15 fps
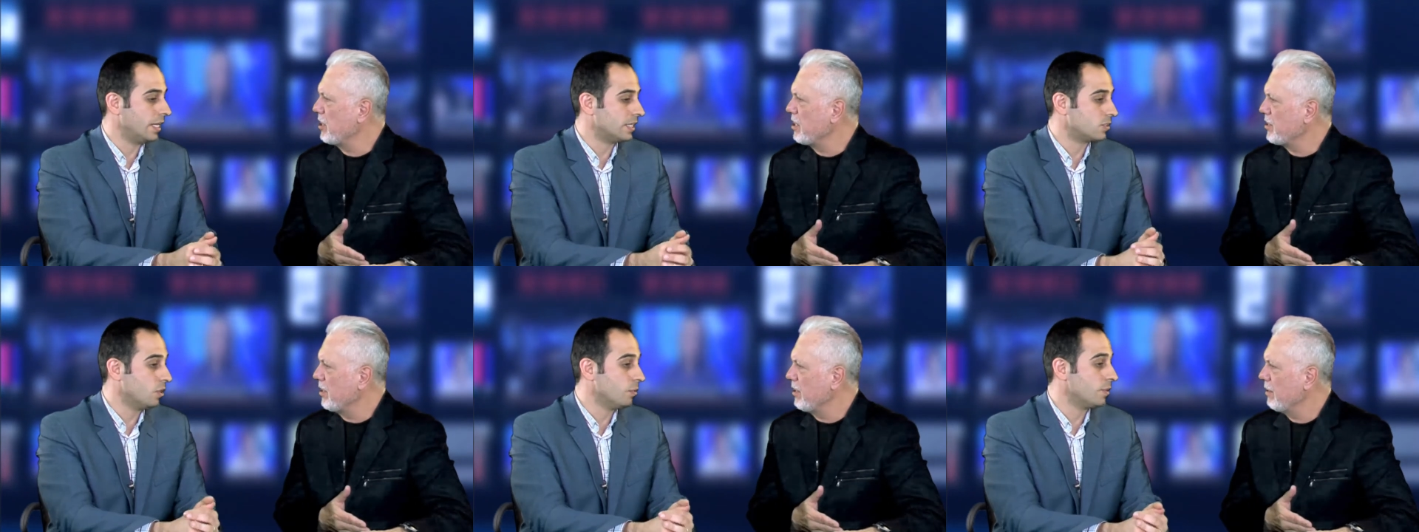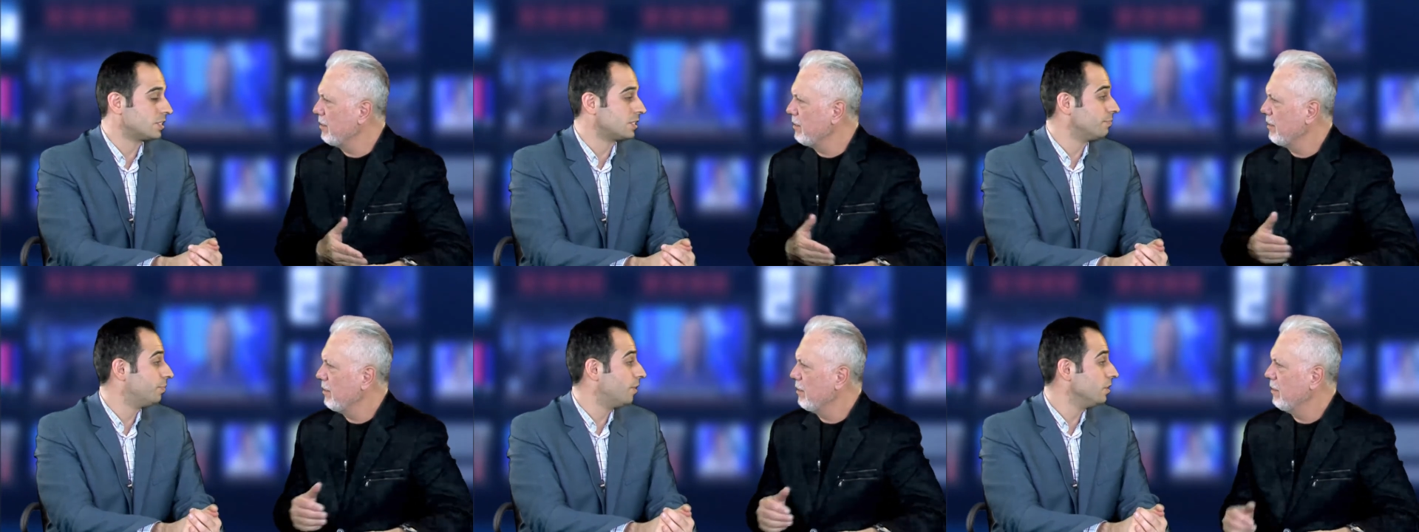Speaker 1: It's almost
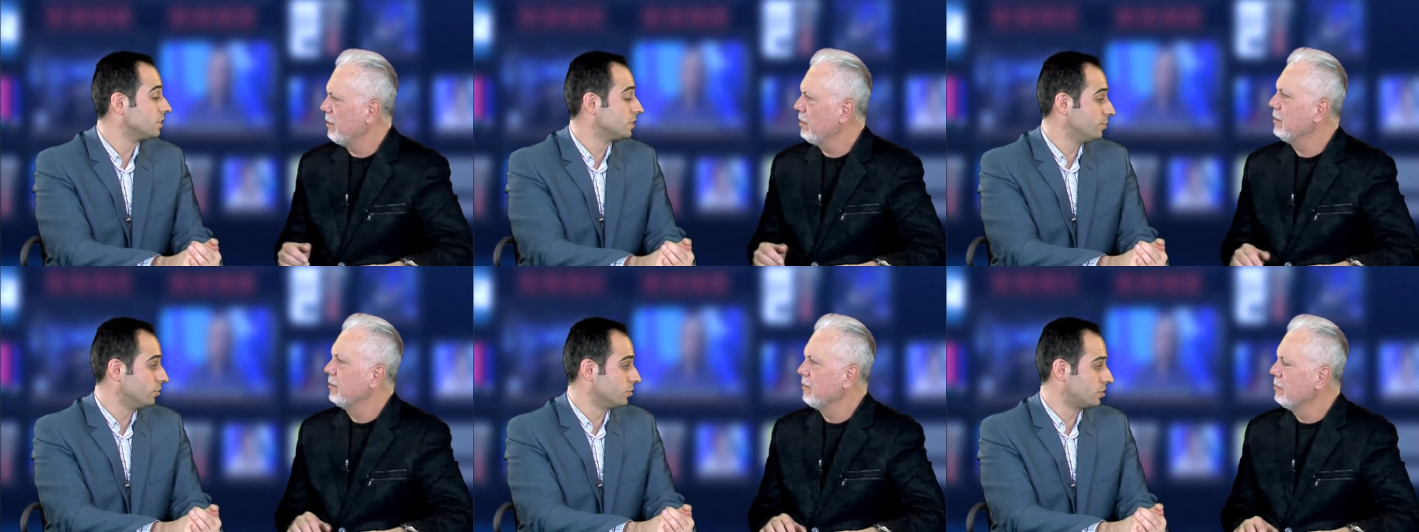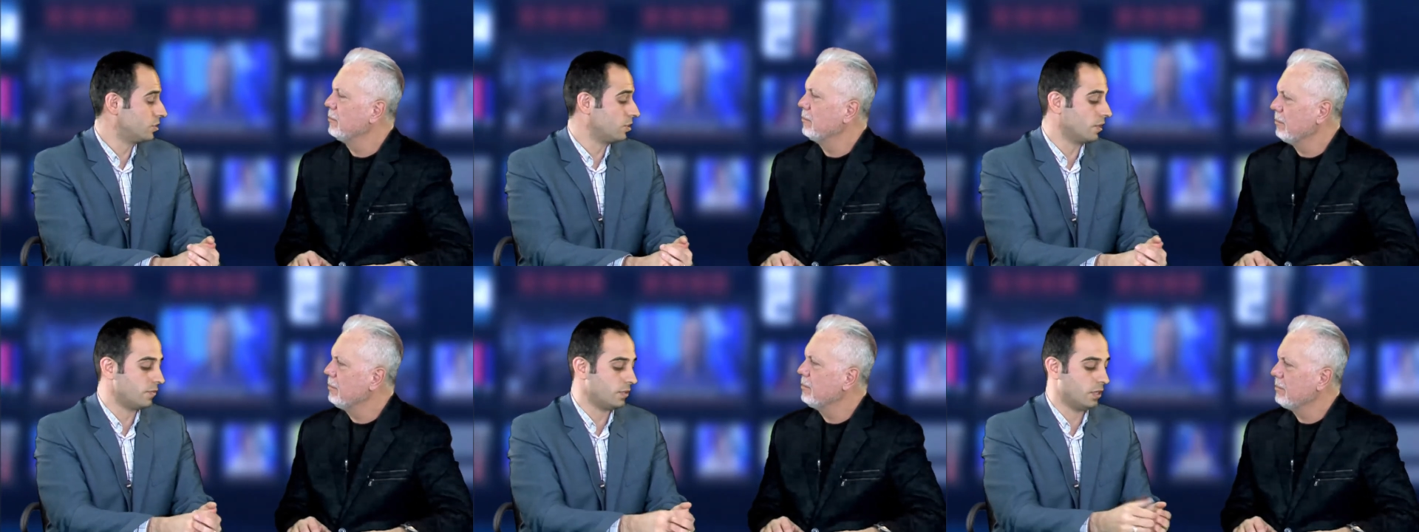it? impossible to
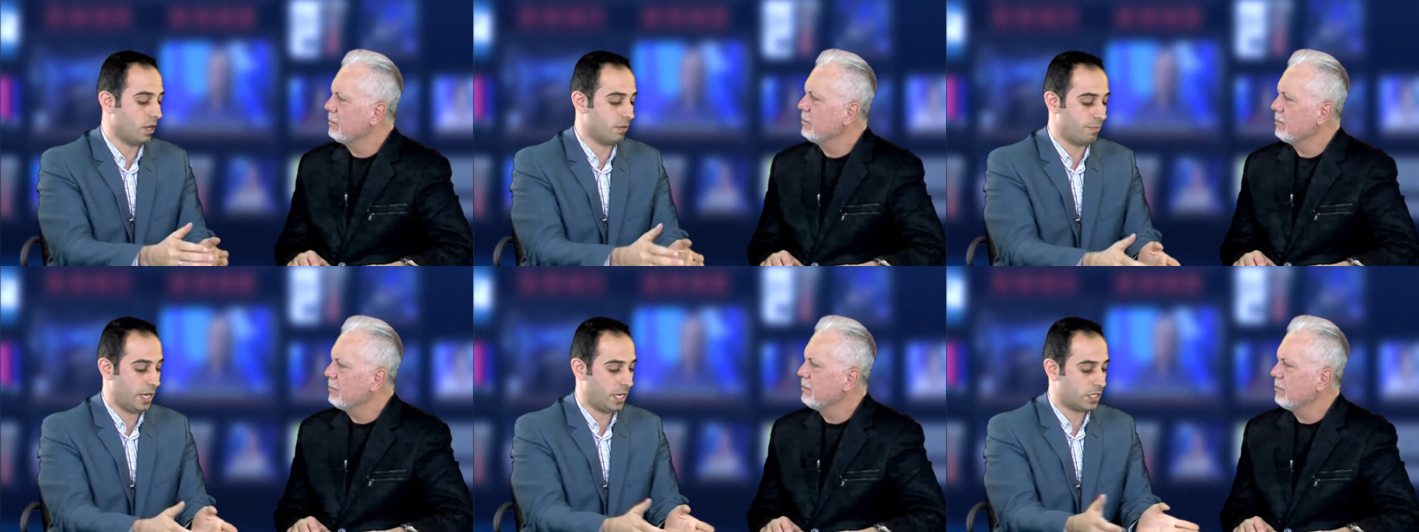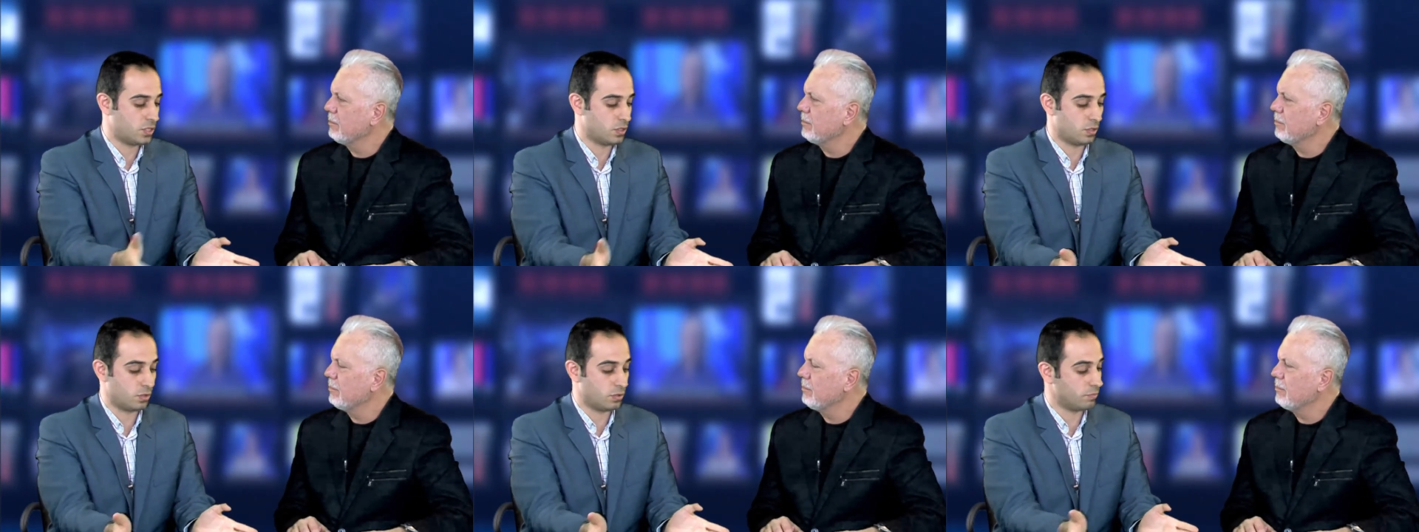do. If you go back
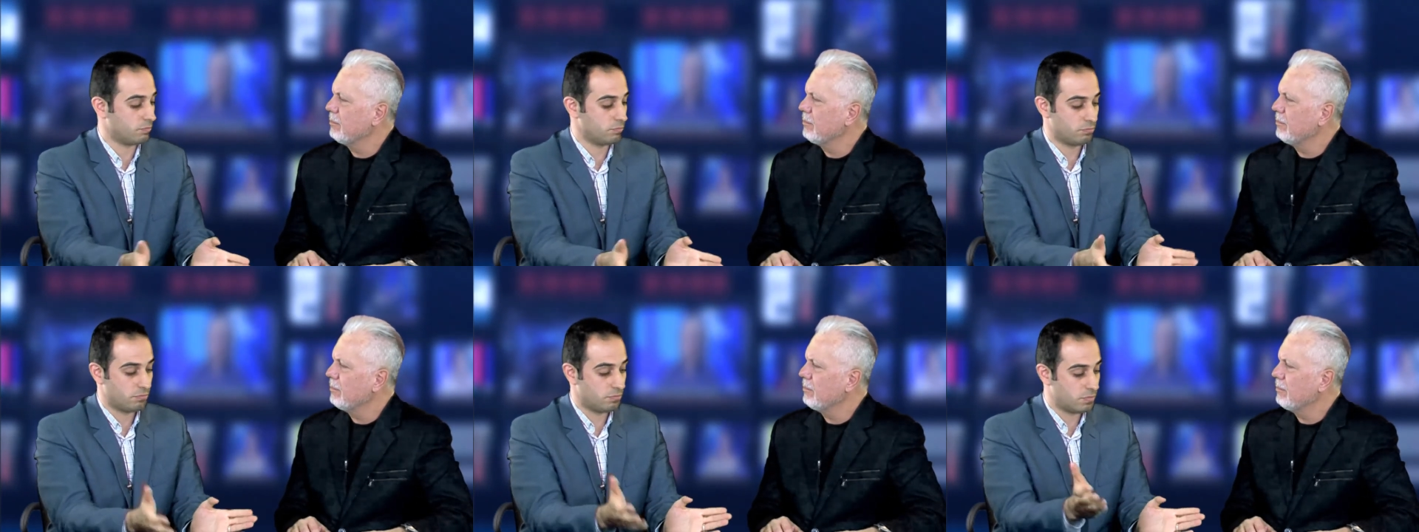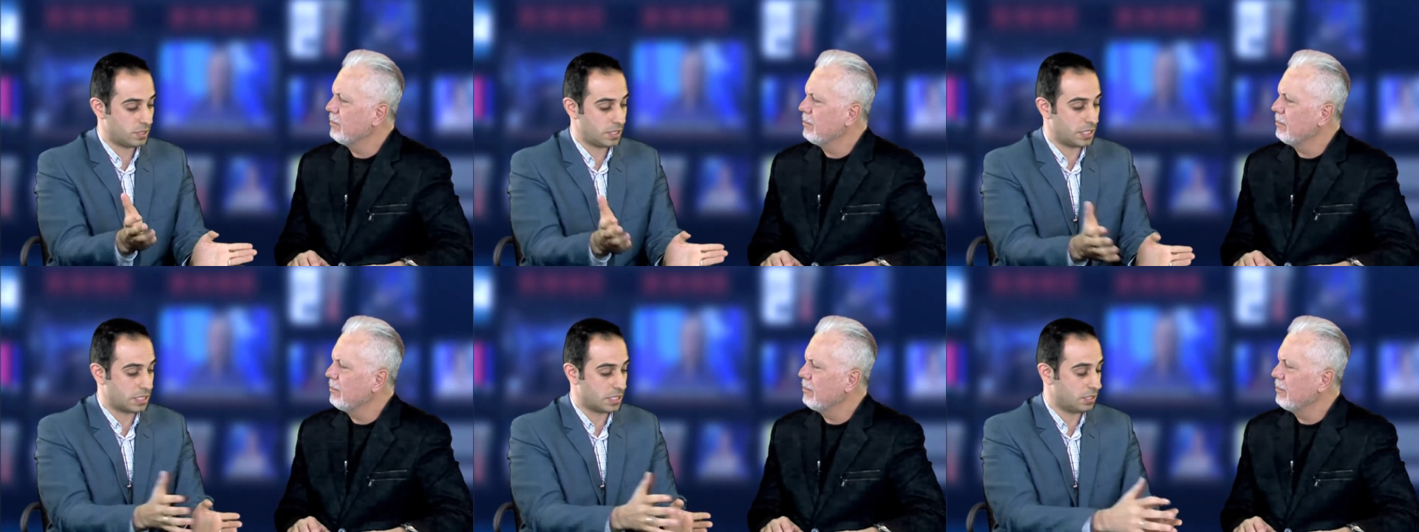to
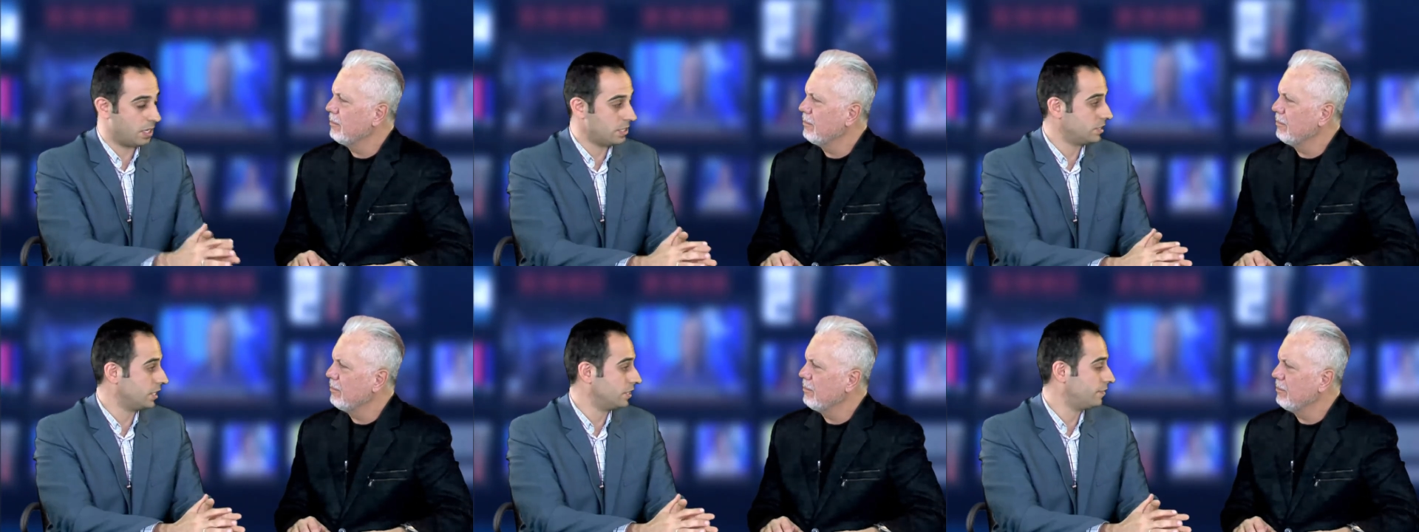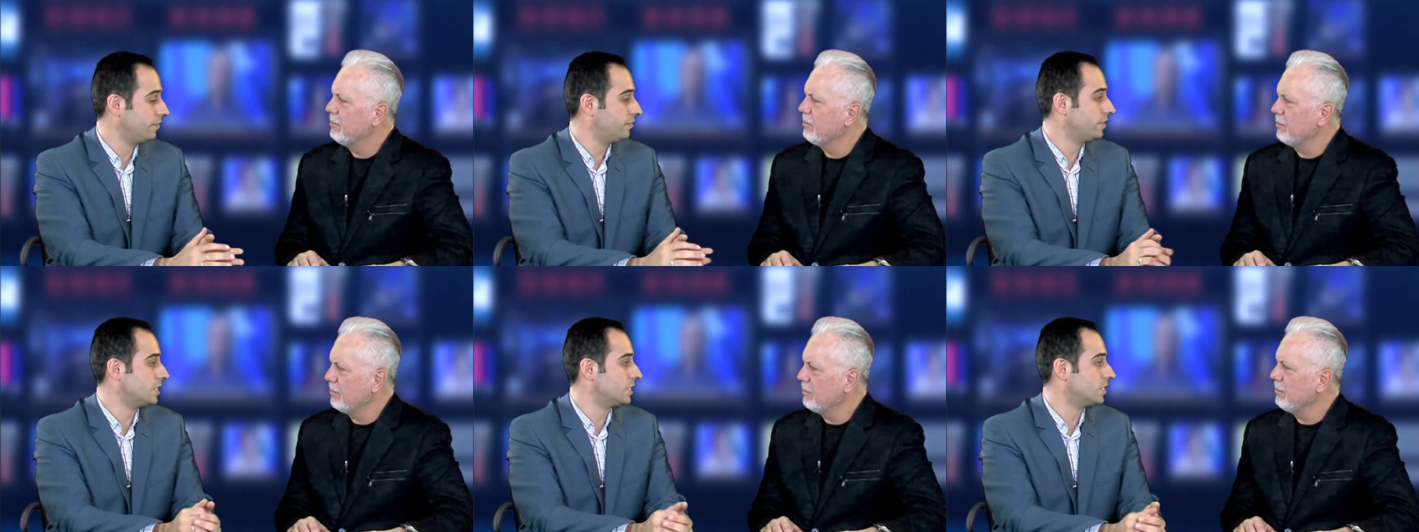since 1950s in